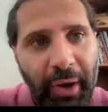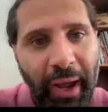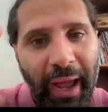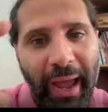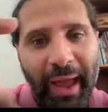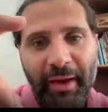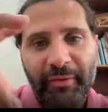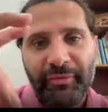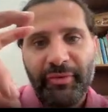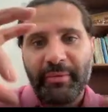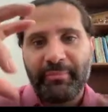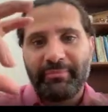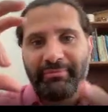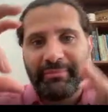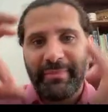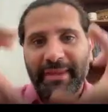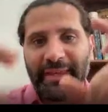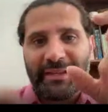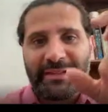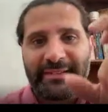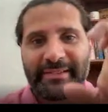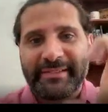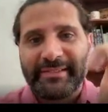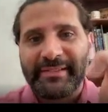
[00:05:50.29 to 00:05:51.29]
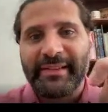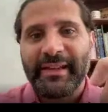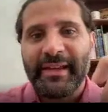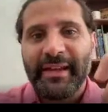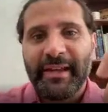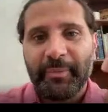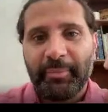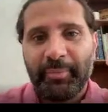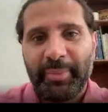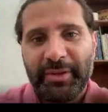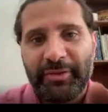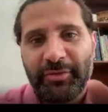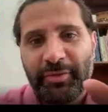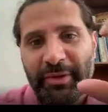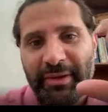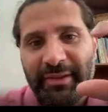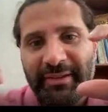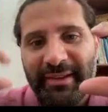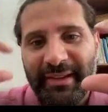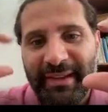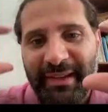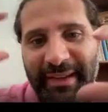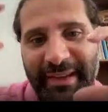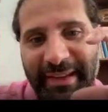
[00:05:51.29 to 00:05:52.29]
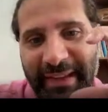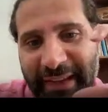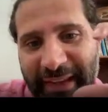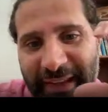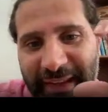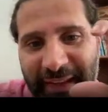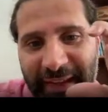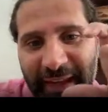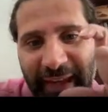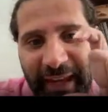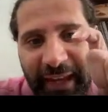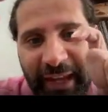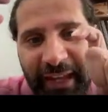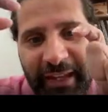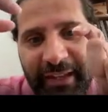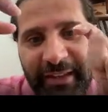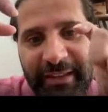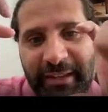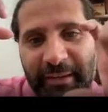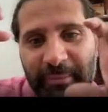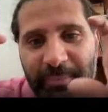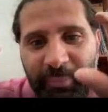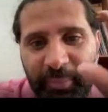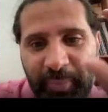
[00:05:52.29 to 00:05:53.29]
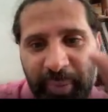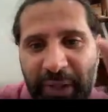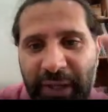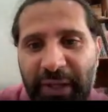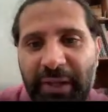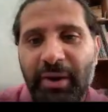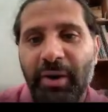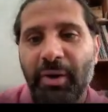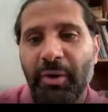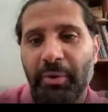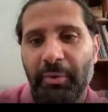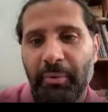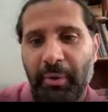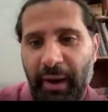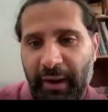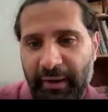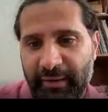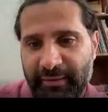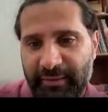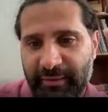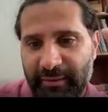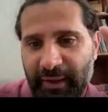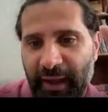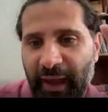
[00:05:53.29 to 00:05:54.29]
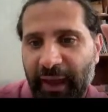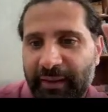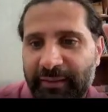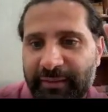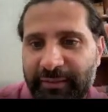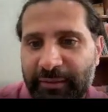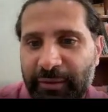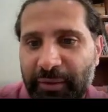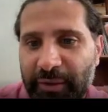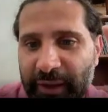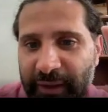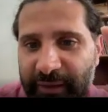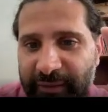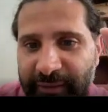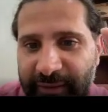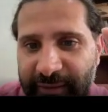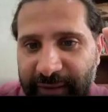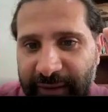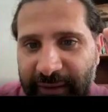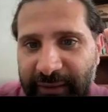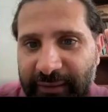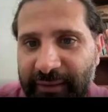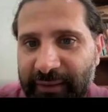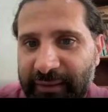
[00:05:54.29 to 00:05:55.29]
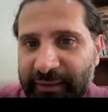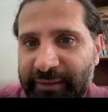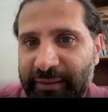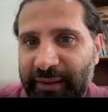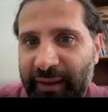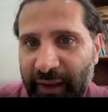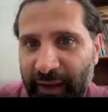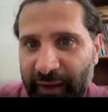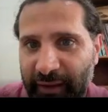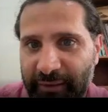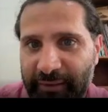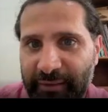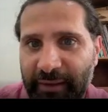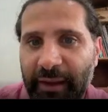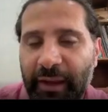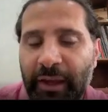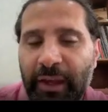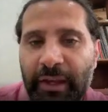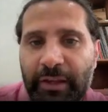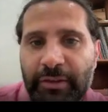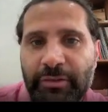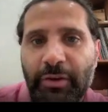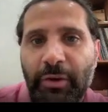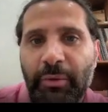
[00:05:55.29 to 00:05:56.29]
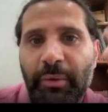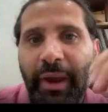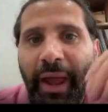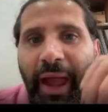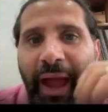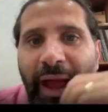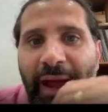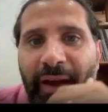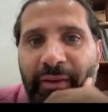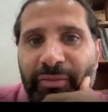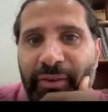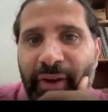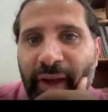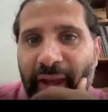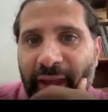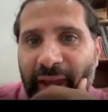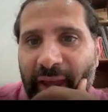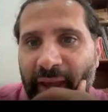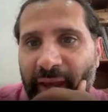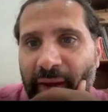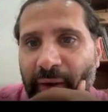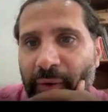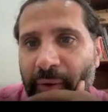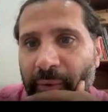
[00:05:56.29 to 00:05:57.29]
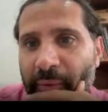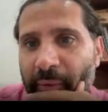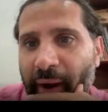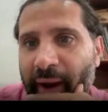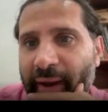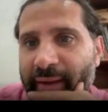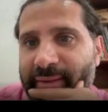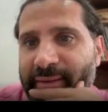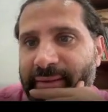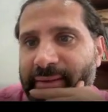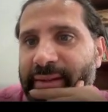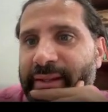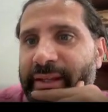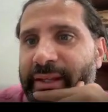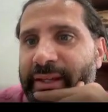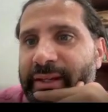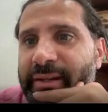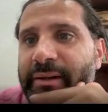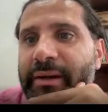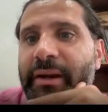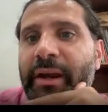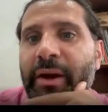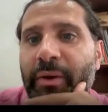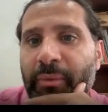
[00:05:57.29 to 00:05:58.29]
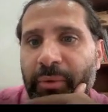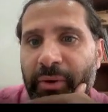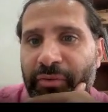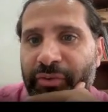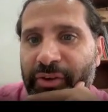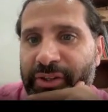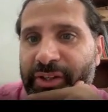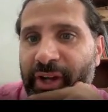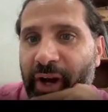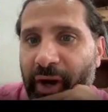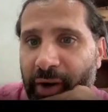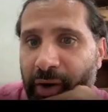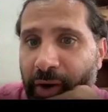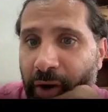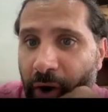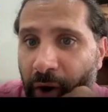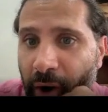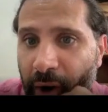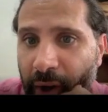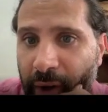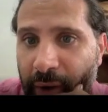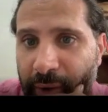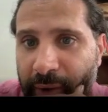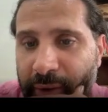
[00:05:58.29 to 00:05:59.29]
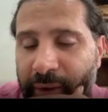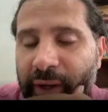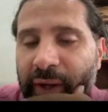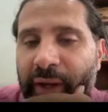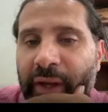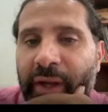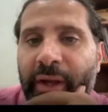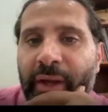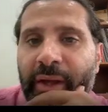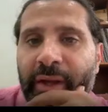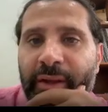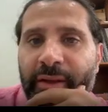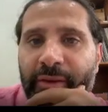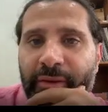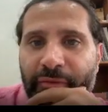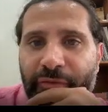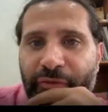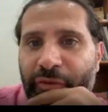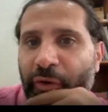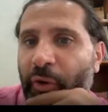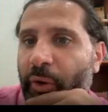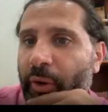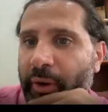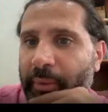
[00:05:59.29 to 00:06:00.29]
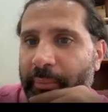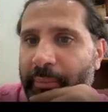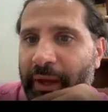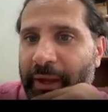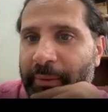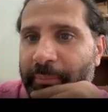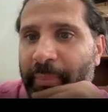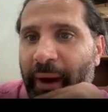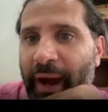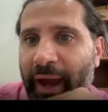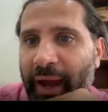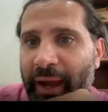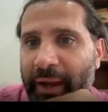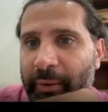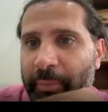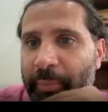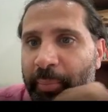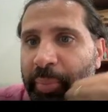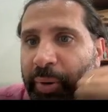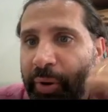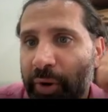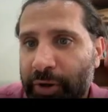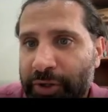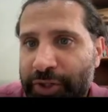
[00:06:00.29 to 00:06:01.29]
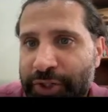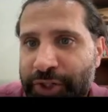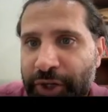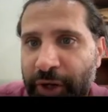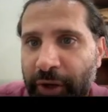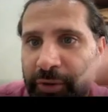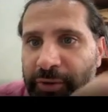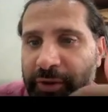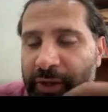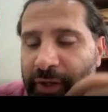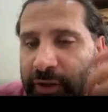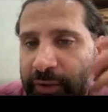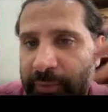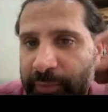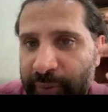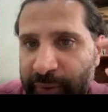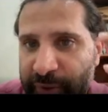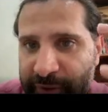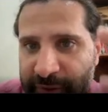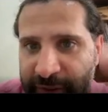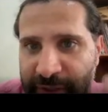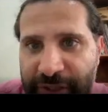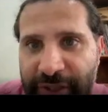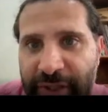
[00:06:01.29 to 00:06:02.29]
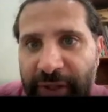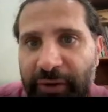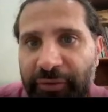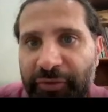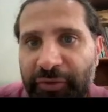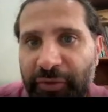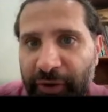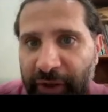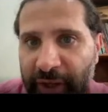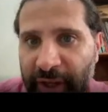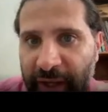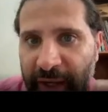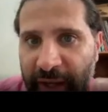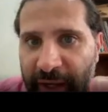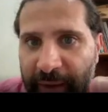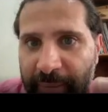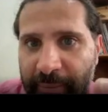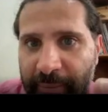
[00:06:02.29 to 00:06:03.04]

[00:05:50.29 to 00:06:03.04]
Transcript: have a mix between the E and the B horizon, as you can see in this case. So we have an A horizon here with a dark color formed by partial decomposition of organic